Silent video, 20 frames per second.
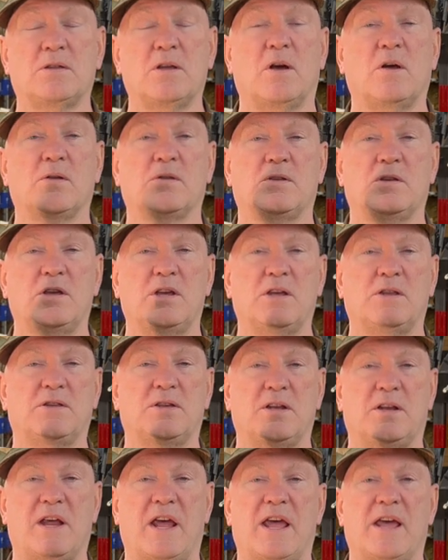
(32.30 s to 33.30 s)
to, to you
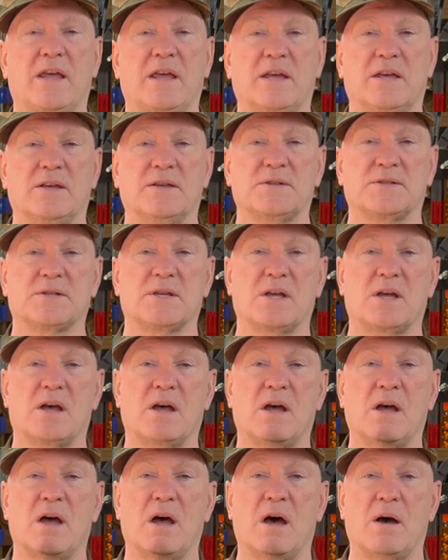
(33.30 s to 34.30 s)
today is
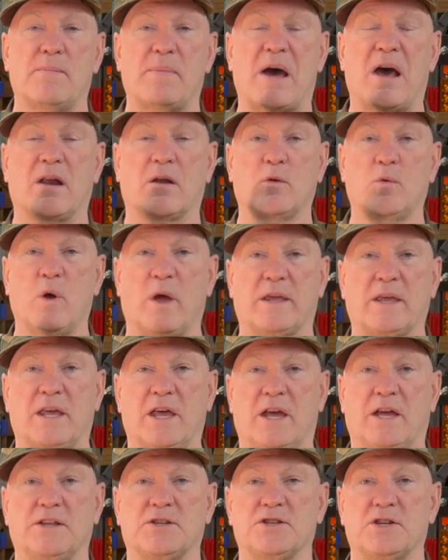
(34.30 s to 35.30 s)
about a quick
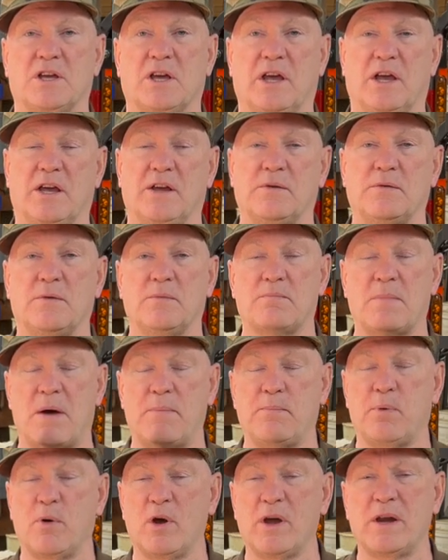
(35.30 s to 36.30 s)
hitch. And my
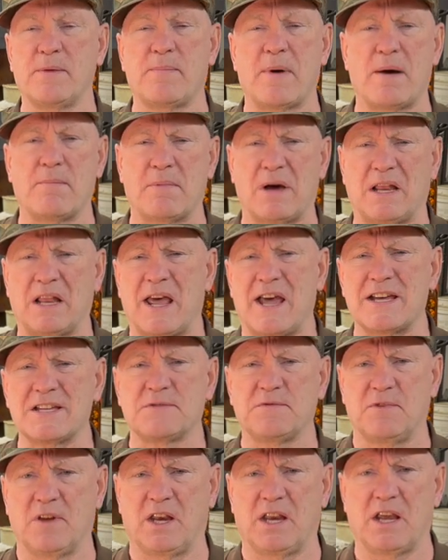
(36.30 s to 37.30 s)
point about my
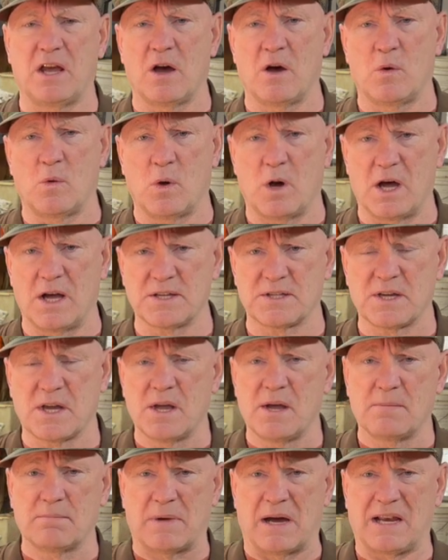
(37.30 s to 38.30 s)
last video was
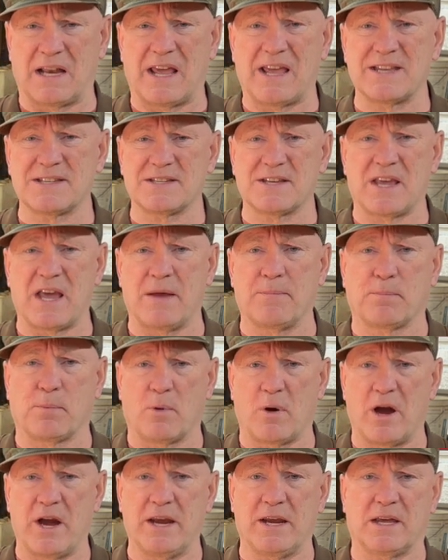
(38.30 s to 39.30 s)
my landscape
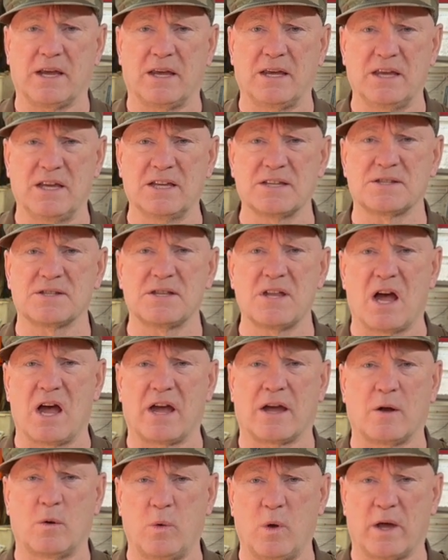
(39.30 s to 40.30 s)
rake is
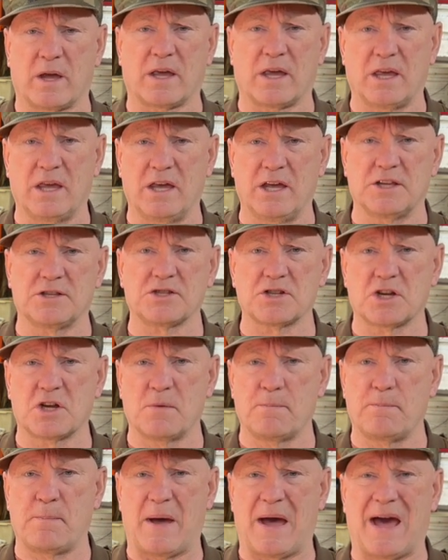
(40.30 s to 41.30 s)
not quick hitch
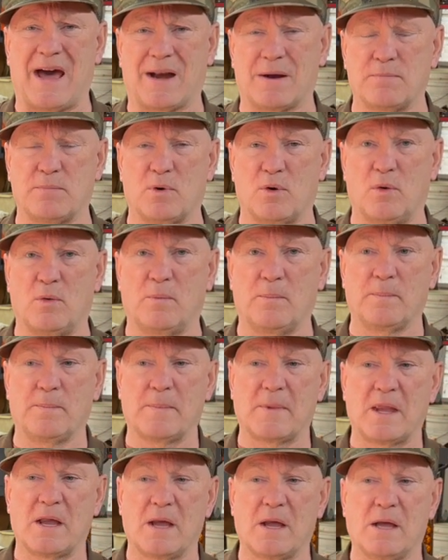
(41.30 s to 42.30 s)
compatible.
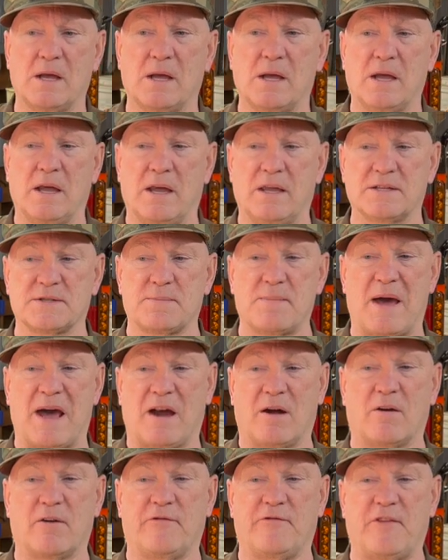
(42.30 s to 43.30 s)
As a
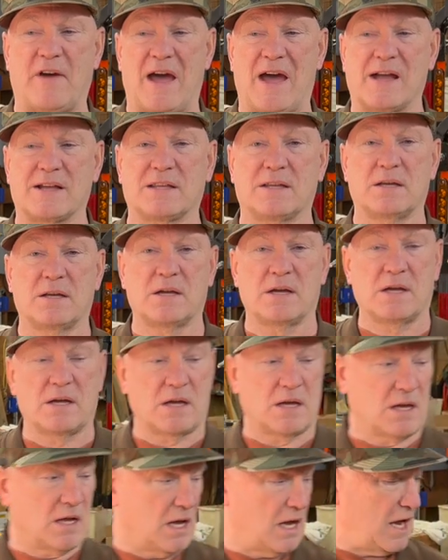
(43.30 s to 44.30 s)
matter of fact,
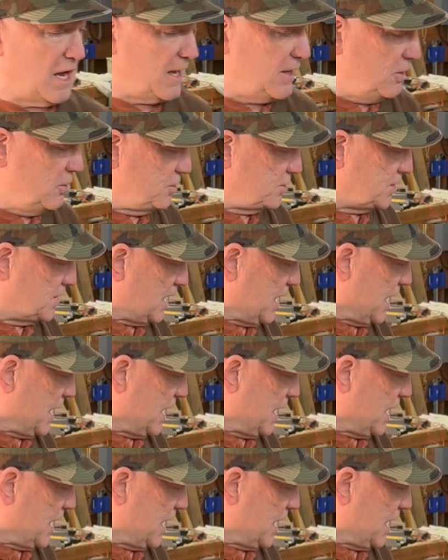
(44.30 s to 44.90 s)
I used to